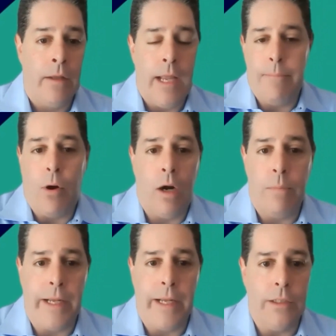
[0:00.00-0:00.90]
in part
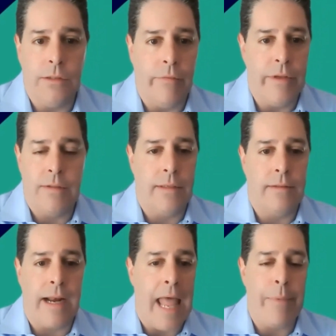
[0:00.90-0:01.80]
because of this
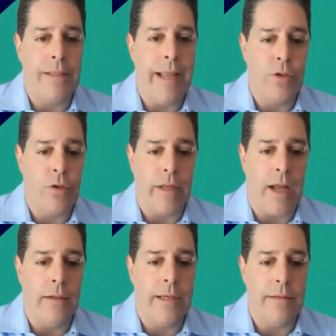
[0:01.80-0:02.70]
dynamic nature of the
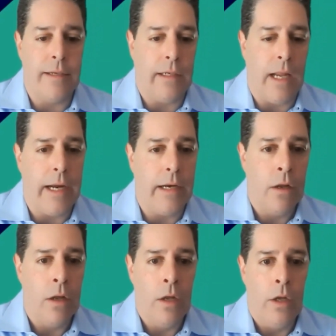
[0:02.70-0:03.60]
content online.